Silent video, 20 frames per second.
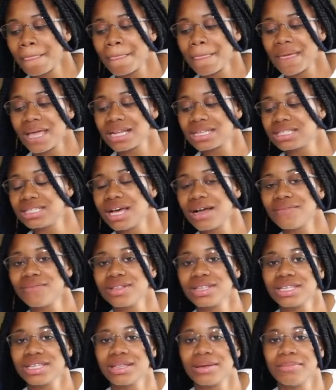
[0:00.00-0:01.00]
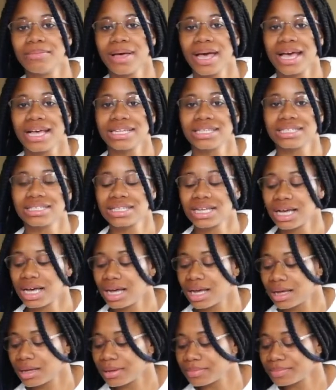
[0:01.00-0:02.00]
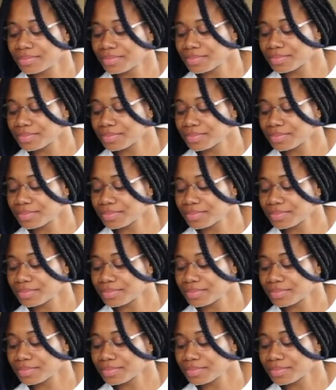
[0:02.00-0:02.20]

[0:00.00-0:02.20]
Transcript: It's not really the best to